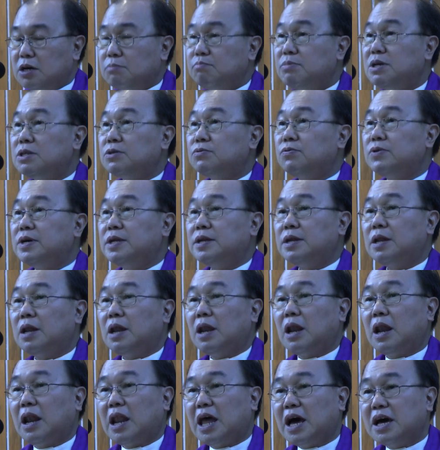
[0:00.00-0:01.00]
between
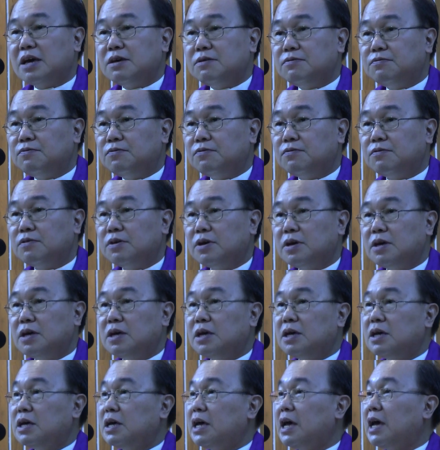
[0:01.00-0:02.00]
life
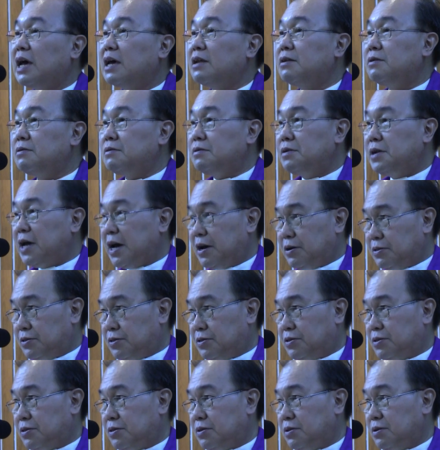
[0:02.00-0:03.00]
and
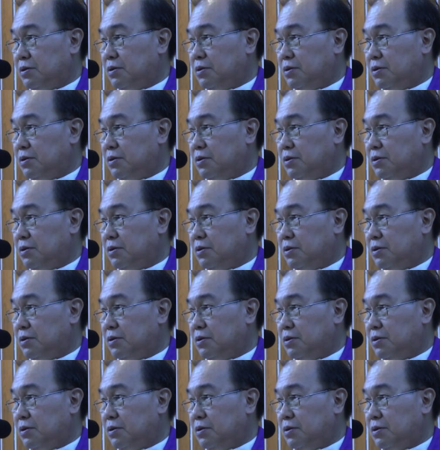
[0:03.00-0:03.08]
death.